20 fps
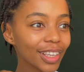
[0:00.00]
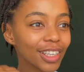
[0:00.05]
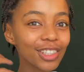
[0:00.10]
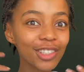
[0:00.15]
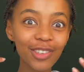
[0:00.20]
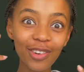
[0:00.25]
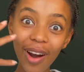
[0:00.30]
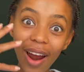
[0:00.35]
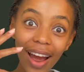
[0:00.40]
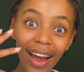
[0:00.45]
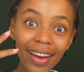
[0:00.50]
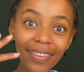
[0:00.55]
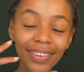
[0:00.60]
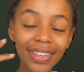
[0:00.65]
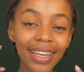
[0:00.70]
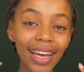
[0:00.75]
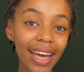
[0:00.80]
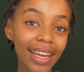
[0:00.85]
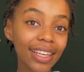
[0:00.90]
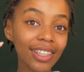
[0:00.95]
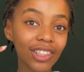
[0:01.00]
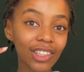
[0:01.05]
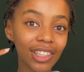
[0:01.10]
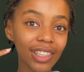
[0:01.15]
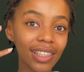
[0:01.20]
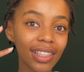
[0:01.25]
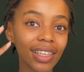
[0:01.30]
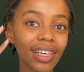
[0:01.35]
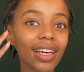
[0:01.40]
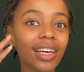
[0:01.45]
drive and
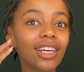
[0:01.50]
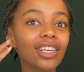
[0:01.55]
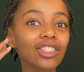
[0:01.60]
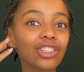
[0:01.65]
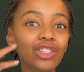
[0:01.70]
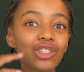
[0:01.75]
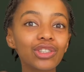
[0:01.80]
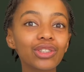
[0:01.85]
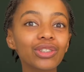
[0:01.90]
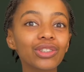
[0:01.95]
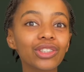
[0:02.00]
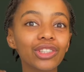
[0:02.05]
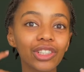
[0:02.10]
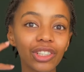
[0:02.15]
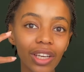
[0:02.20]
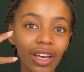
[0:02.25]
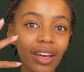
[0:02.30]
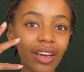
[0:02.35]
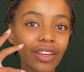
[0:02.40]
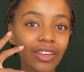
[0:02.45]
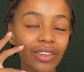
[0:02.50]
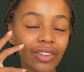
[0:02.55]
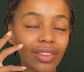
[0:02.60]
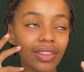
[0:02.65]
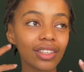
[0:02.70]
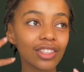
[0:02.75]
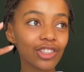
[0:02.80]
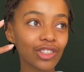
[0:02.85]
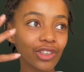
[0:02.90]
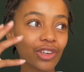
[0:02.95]
energy to share
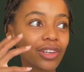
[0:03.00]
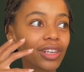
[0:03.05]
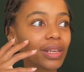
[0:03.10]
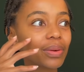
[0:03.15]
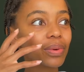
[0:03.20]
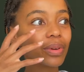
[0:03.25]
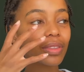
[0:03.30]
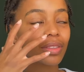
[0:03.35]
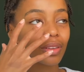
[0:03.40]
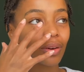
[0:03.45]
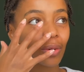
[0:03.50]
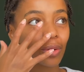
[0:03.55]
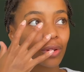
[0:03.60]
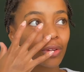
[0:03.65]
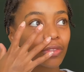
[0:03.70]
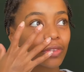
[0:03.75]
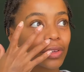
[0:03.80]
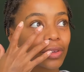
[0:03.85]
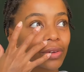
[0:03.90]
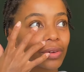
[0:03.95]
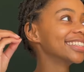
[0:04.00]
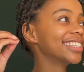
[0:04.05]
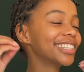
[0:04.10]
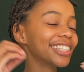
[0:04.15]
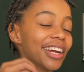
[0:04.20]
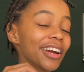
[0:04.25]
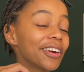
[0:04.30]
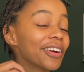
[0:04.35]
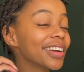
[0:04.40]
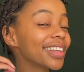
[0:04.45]
this journey with all of you.
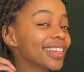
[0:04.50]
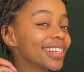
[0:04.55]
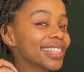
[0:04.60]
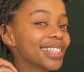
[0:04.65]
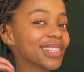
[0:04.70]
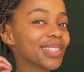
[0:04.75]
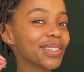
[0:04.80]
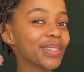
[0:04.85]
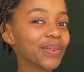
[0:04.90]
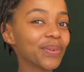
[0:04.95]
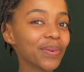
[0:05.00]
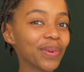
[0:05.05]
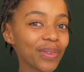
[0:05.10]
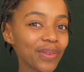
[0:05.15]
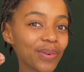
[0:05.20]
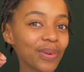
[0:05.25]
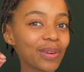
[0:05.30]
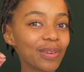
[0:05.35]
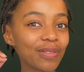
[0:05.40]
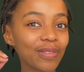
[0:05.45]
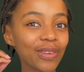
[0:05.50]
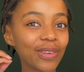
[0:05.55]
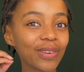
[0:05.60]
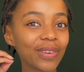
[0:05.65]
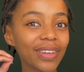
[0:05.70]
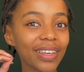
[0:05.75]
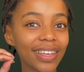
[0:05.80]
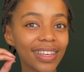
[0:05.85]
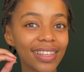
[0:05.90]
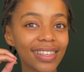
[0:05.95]
Sharing this with all of
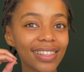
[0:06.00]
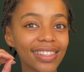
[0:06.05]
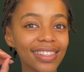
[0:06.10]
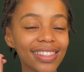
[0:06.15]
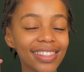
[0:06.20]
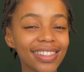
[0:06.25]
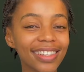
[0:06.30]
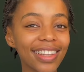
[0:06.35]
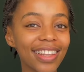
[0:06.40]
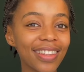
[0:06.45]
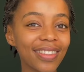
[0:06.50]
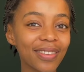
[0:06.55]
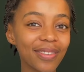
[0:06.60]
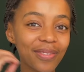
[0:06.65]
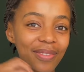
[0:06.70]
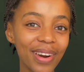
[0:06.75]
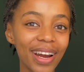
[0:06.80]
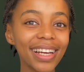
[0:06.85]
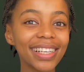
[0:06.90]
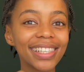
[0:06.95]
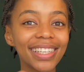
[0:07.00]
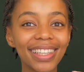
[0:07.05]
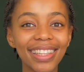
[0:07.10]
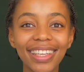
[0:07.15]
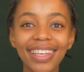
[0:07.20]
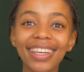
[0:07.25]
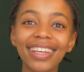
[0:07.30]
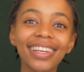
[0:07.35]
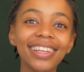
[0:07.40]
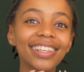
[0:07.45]
you is the right
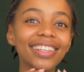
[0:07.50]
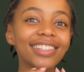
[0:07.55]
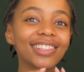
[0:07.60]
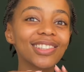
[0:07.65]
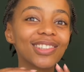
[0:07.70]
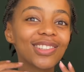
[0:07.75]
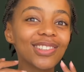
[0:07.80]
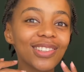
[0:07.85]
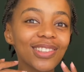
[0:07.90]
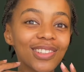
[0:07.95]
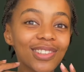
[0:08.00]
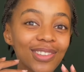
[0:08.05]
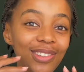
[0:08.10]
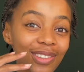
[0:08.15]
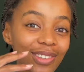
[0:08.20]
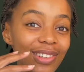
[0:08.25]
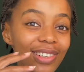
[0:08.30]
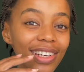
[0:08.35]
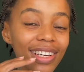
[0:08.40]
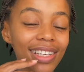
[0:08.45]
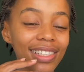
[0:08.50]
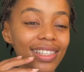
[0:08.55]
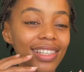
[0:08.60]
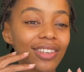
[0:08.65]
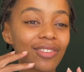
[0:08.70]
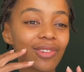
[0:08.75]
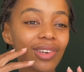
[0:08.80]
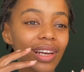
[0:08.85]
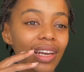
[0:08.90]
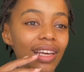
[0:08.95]
thing to do because
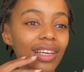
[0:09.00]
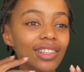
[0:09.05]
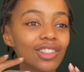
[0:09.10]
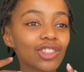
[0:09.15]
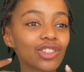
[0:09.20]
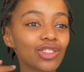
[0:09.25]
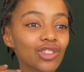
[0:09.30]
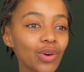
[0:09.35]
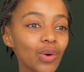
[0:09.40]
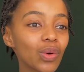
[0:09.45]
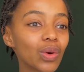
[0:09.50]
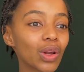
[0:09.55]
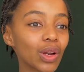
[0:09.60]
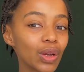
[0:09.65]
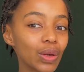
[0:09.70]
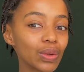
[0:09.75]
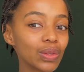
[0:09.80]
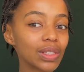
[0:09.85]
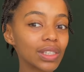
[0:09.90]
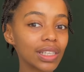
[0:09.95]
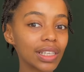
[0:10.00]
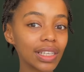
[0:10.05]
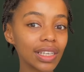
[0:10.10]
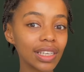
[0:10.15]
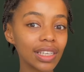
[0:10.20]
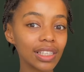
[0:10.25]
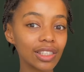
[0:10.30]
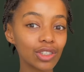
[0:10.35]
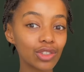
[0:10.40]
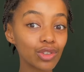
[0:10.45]
it relates so
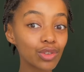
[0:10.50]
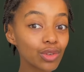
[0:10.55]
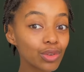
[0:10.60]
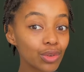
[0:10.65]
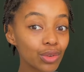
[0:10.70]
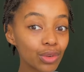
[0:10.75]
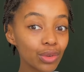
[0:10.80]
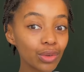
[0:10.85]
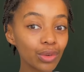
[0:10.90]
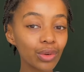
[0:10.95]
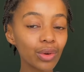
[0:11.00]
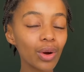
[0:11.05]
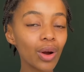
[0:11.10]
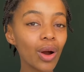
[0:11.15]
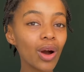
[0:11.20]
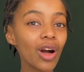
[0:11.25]
closely to